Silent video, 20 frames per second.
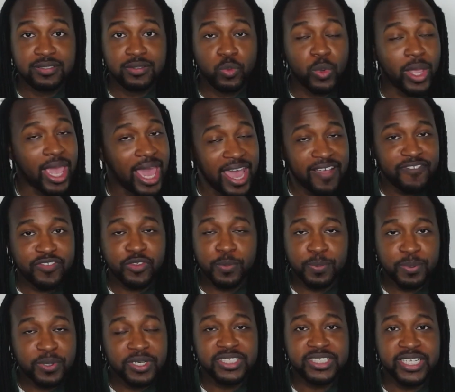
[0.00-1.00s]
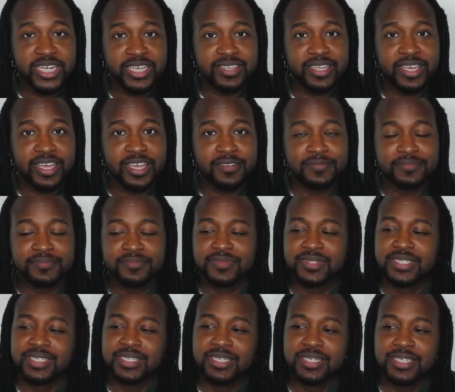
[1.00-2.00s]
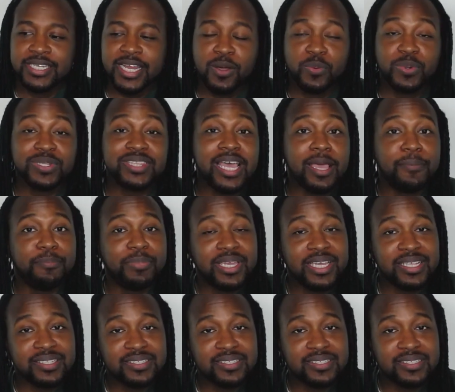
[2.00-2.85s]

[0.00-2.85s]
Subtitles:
We have to appreciate that. Now, with that being